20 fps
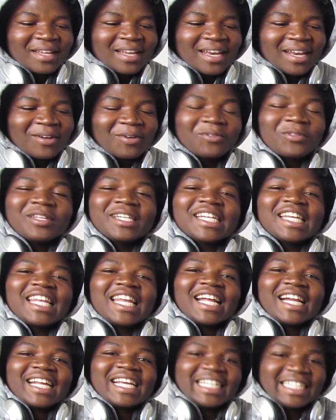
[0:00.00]
Nego doni
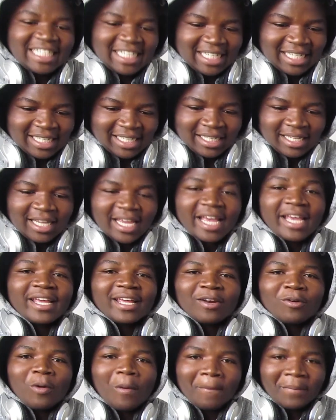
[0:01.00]
lele chende cake
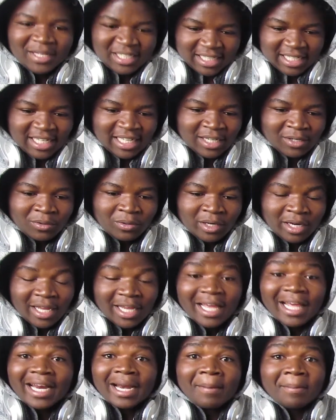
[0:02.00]
ili kwamba chende
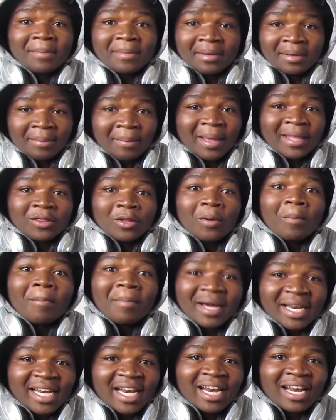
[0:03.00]
doreyera badom
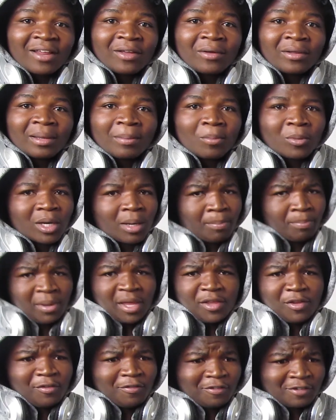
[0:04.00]
badera yon. I'm gonna
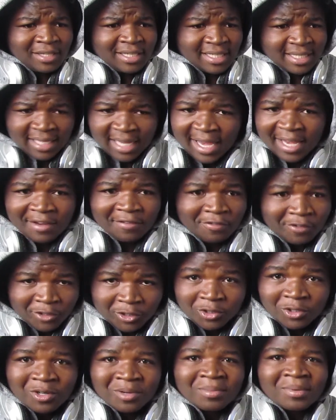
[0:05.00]
bake you for this cake for
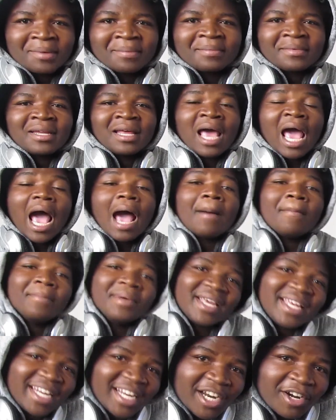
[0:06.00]
sure, ma'am. A
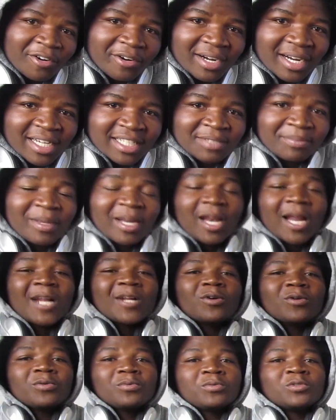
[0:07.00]
berry cracker
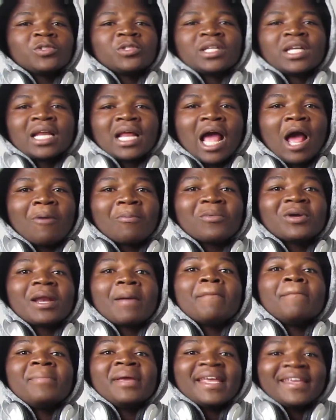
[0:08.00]
chimalalvon wuzere. I'm
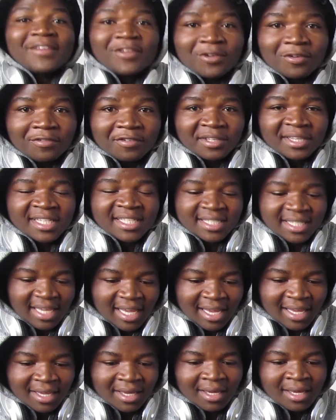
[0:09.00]
gonna bake you for this
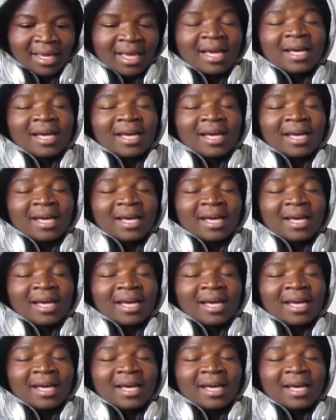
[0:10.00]
cake.